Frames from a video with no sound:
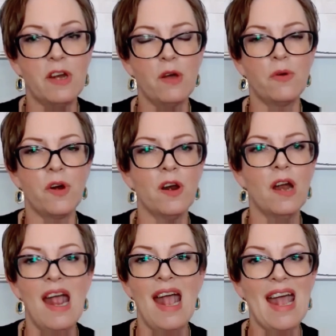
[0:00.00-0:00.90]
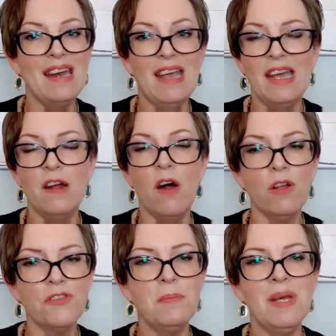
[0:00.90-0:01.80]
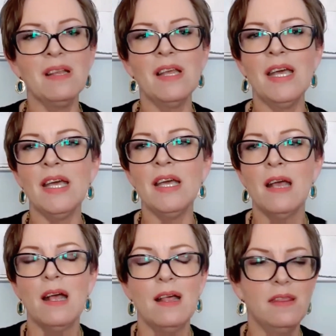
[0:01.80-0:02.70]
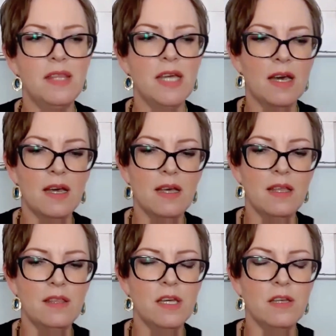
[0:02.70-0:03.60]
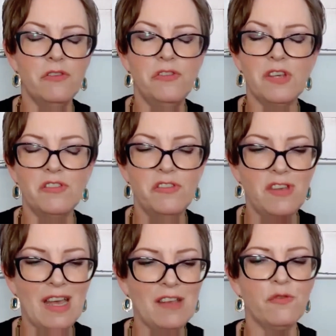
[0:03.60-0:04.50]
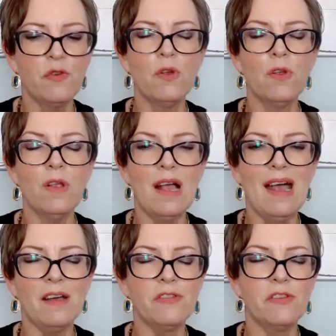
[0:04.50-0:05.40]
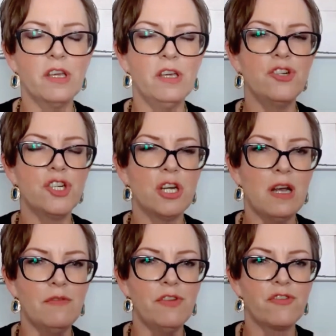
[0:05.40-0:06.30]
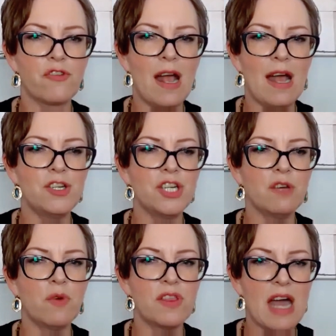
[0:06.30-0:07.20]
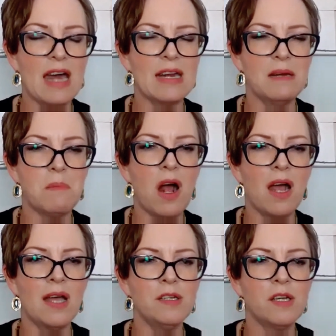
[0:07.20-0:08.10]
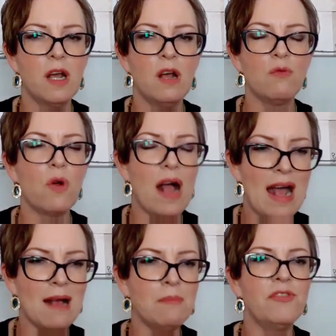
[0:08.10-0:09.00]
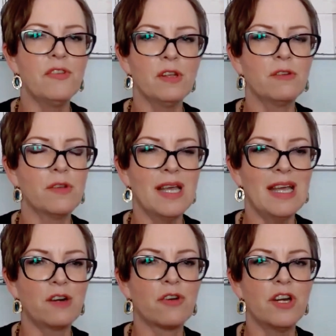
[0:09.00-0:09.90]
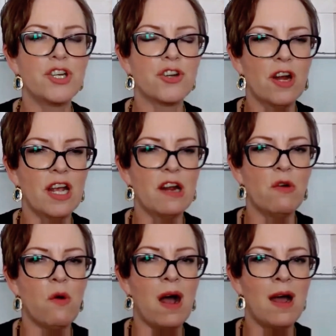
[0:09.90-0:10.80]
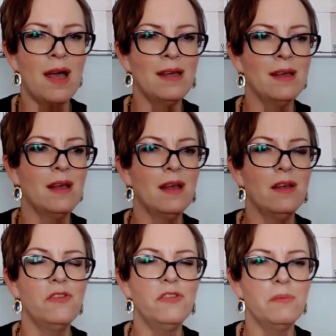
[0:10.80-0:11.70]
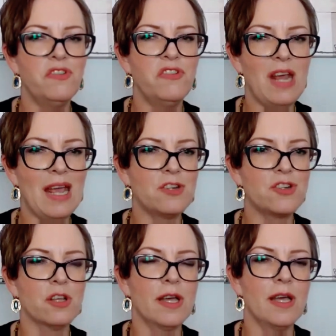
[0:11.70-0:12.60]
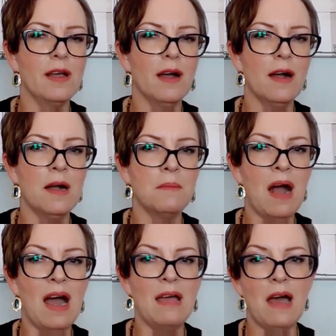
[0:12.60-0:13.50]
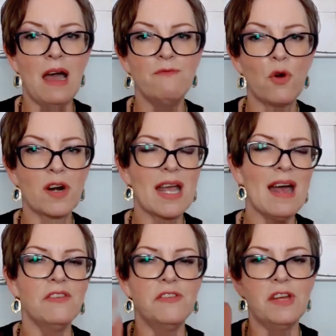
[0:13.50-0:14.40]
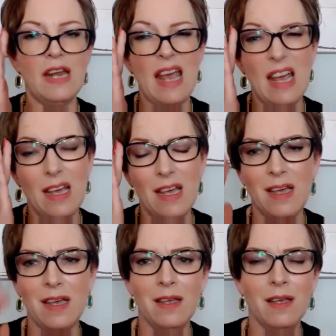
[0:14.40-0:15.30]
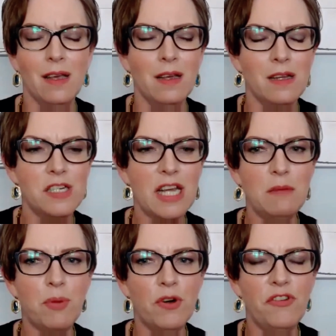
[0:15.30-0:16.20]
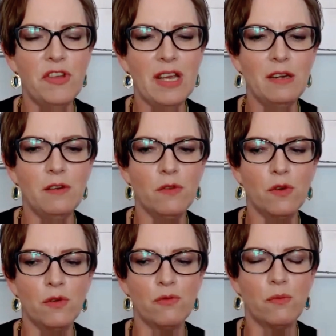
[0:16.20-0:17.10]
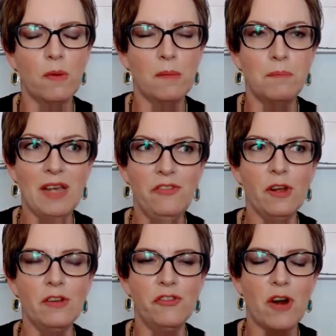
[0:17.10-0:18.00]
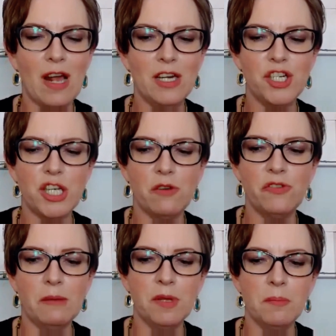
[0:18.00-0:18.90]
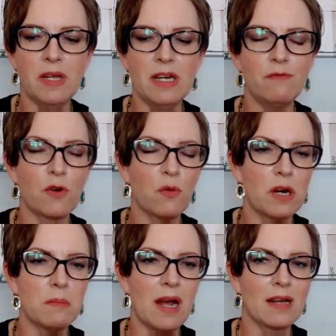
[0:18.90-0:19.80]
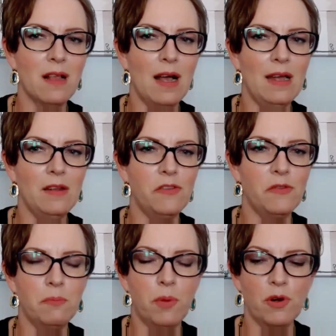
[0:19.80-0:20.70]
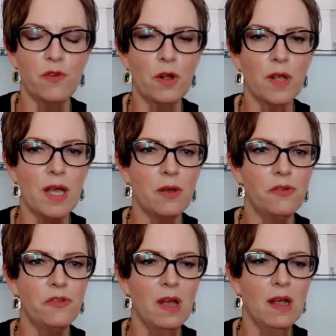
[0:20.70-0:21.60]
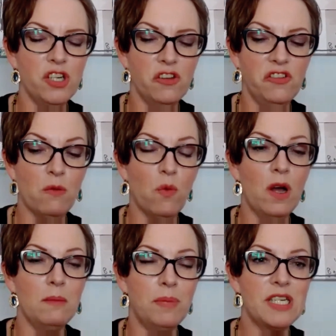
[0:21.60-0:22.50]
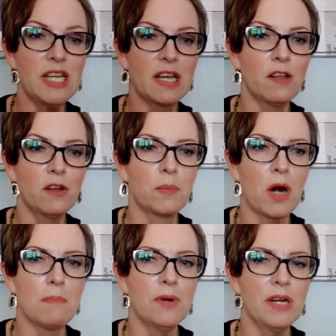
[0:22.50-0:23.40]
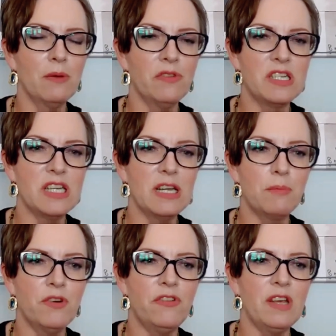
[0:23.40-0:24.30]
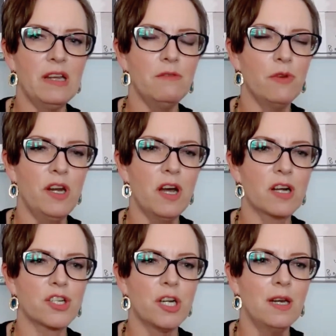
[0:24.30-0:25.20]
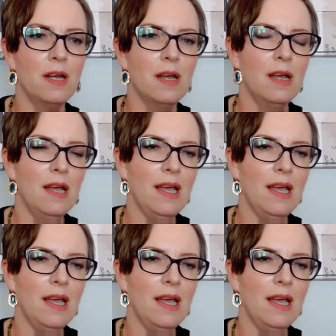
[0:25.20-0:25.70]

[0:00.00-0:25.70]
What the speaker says: as an owner. And ultimately the successful execution of a strategy with that in mind will absolutely increase your NOI substantially. I forecasted a 10% based on a strategy that was implemented for one of my clients' portfolios. And just at one particular property, it was a 10% reduction